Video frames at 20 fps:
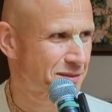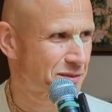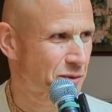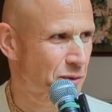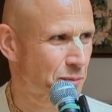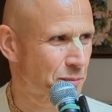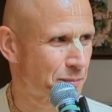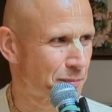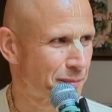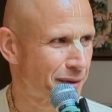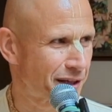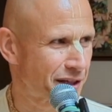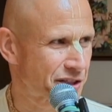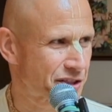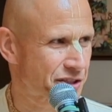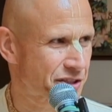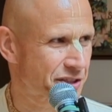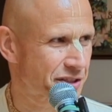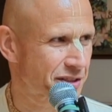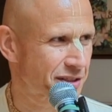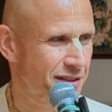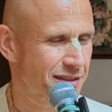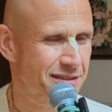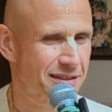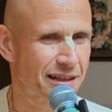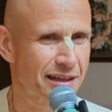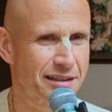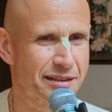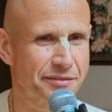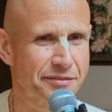too much
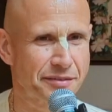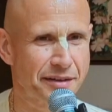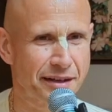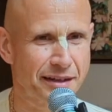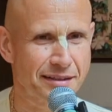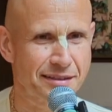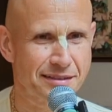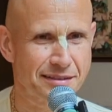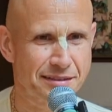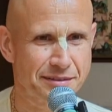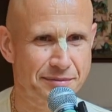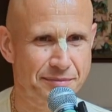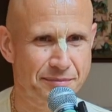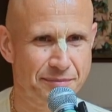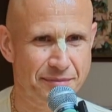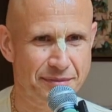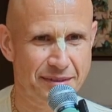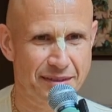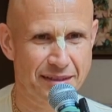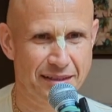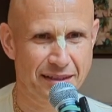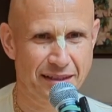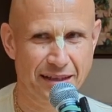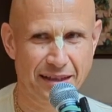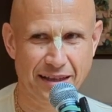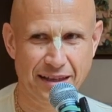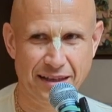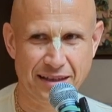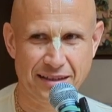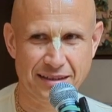side effects.
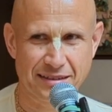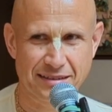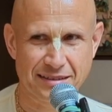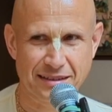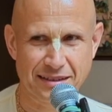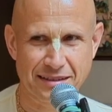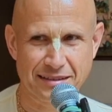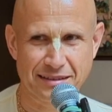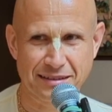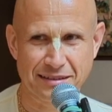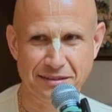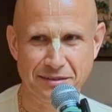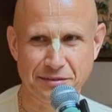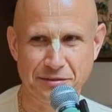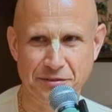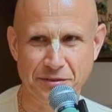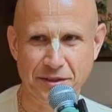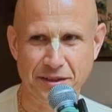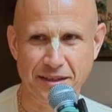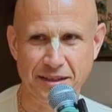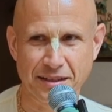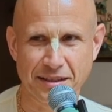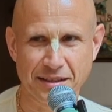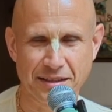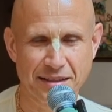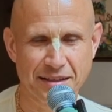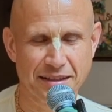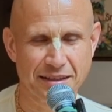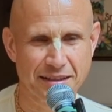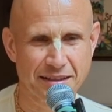And he said they're
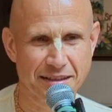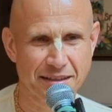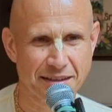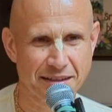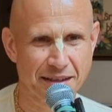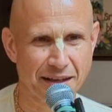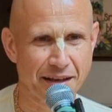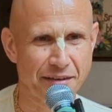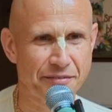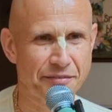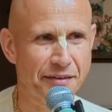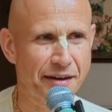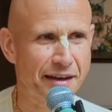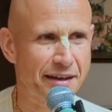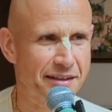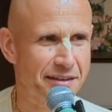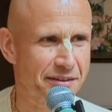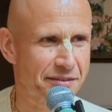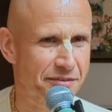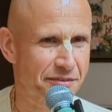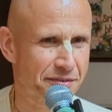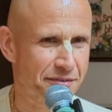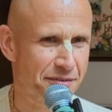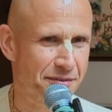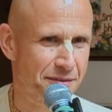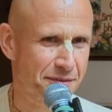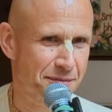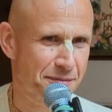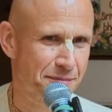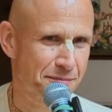really effective,
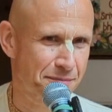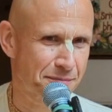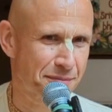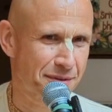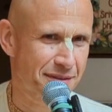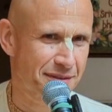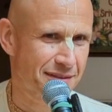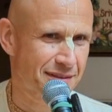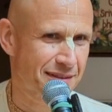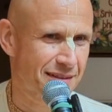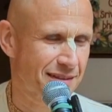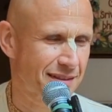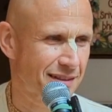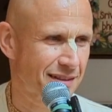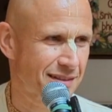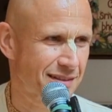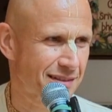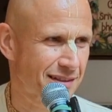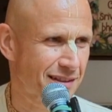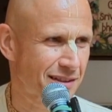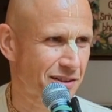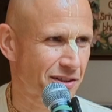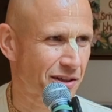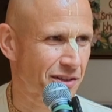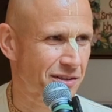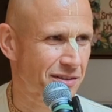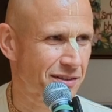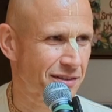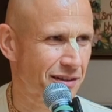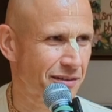but they're
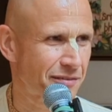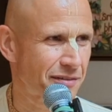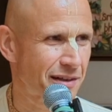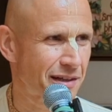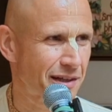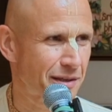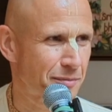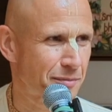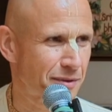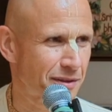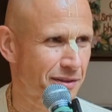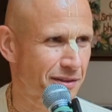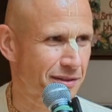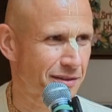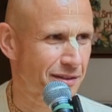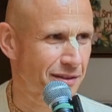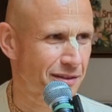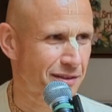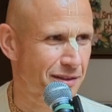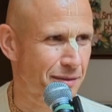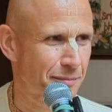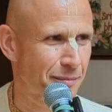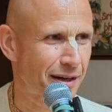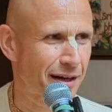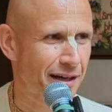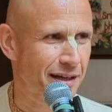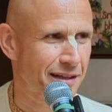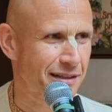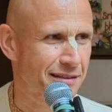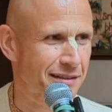not available on the
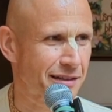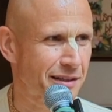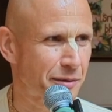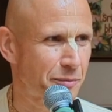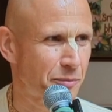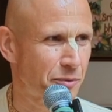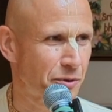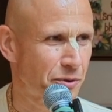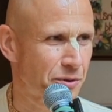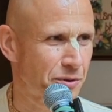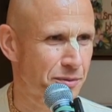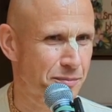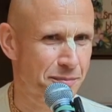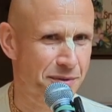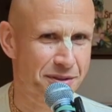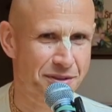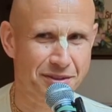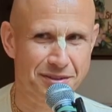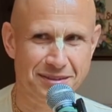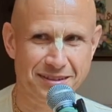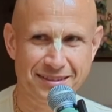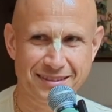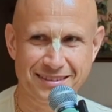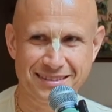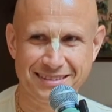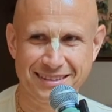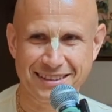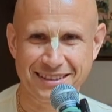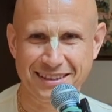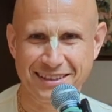market anymore because
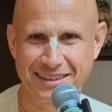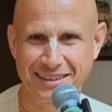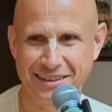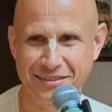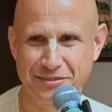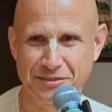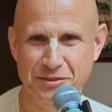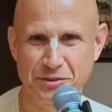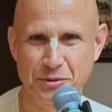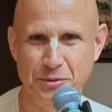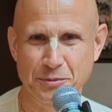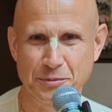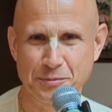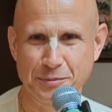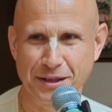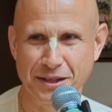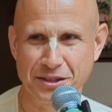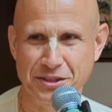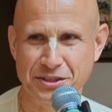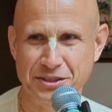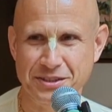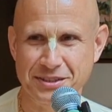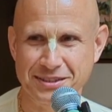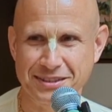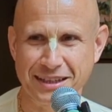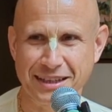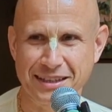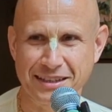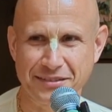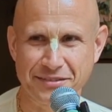they have too much
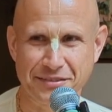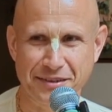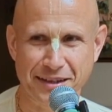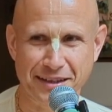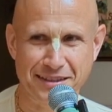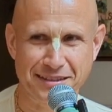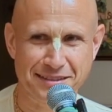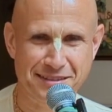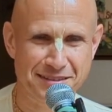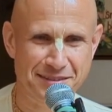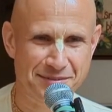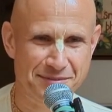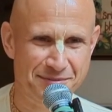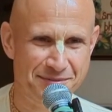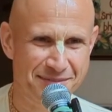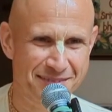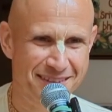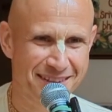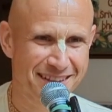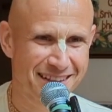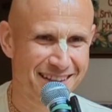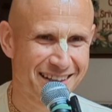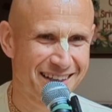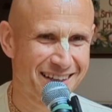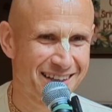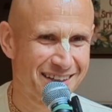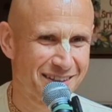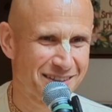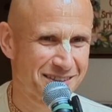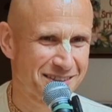side effects.
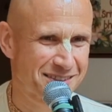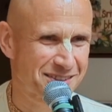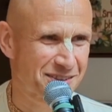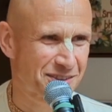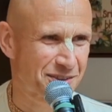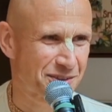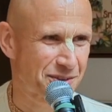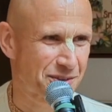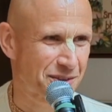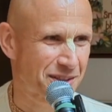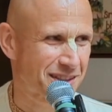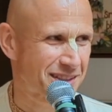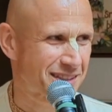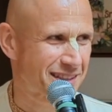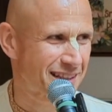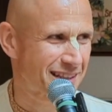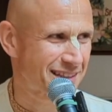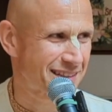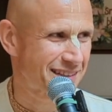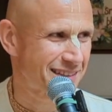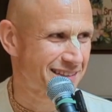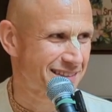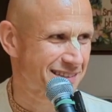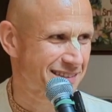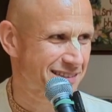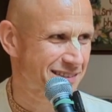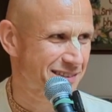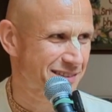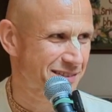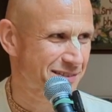So you can take
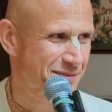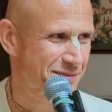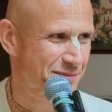this.